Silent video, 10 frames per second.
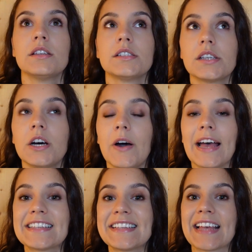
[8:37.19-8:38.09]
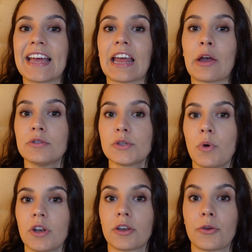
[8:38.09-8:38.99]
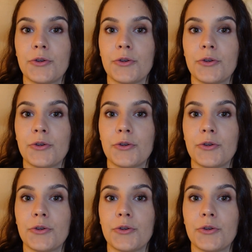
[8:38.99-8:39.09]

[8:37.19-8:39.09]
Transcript: So as I said, I also wanted to